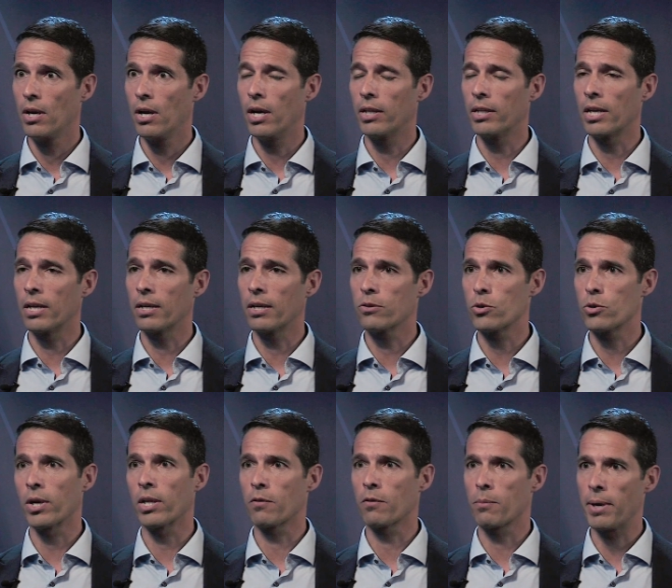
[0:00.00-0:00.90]
And then,
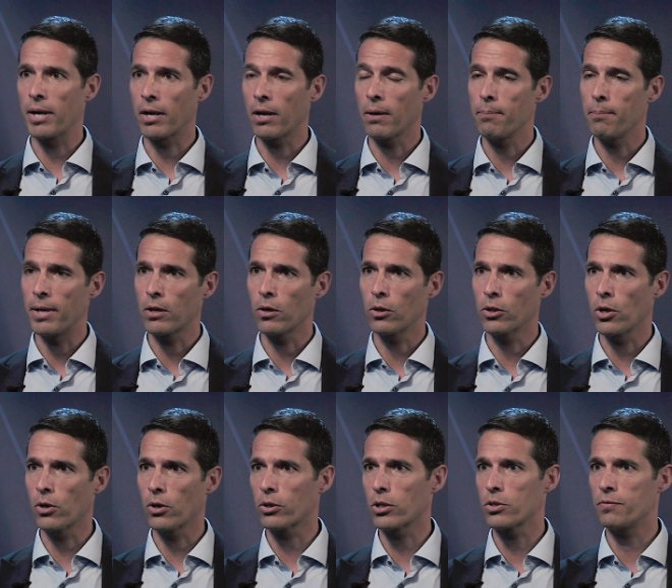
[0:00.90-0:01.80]
together with medical, medical
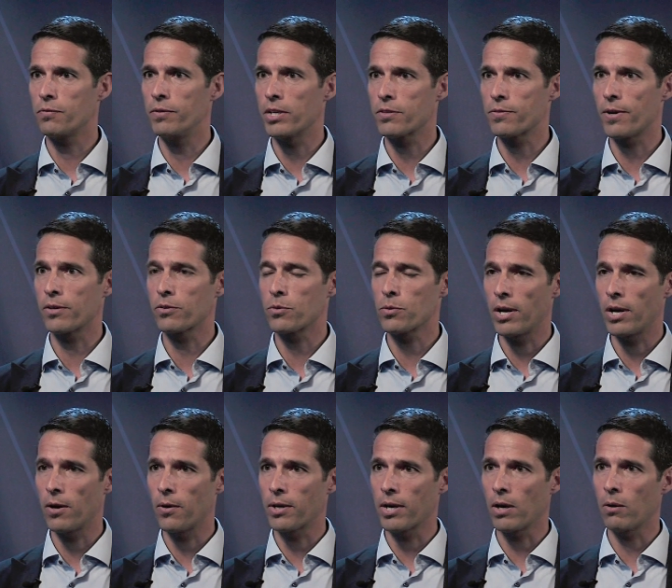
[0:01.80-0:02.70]
doctors, we are trying to
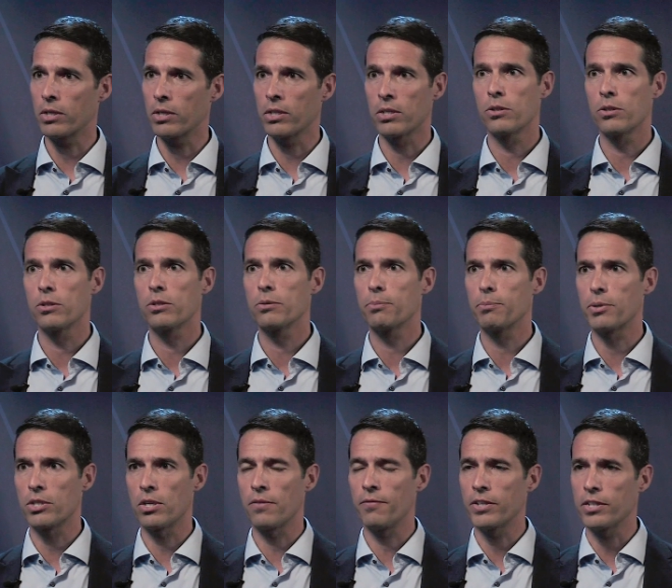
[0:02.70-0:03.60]
narrow down the
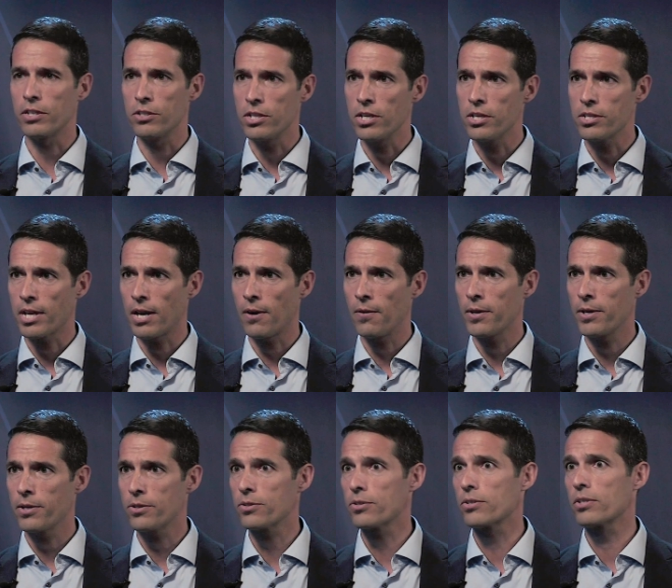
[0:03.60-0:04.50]
specific disease
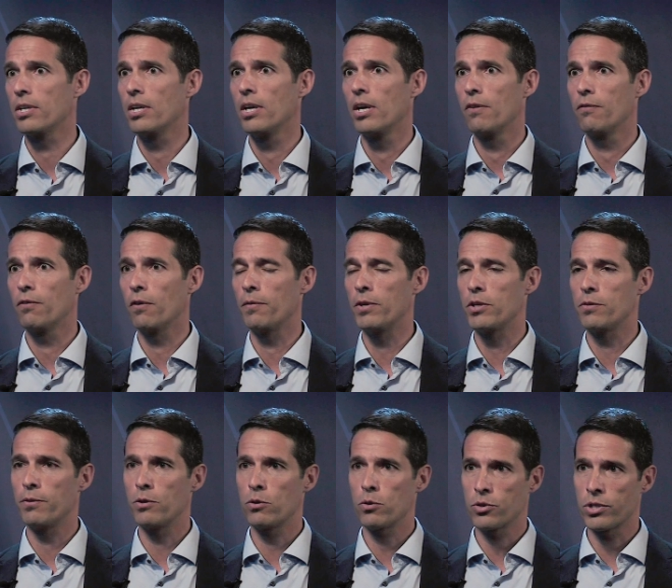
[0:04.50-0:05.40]
areas for which
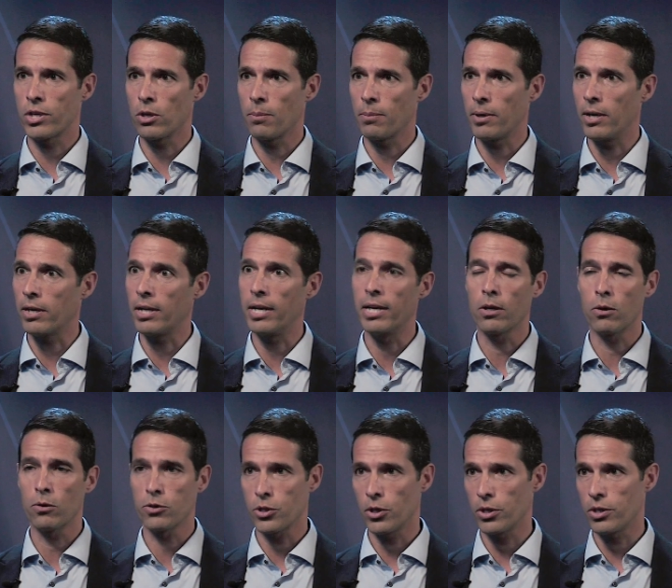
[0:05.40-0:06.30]
we should set up
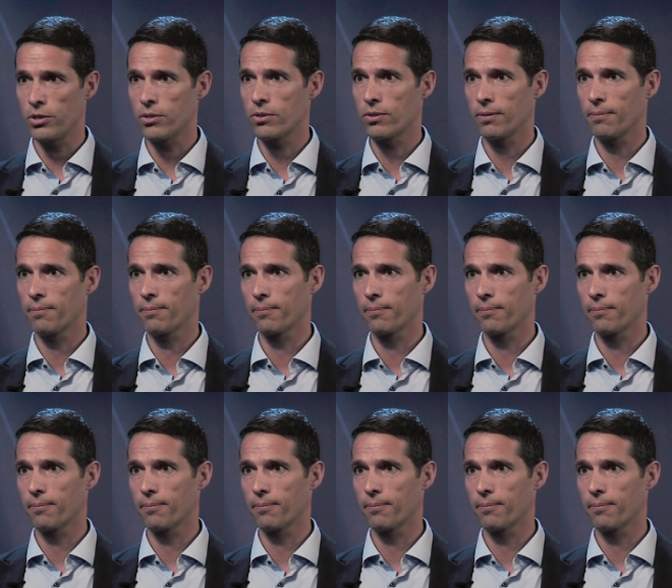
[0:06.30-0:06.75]
clinical studies.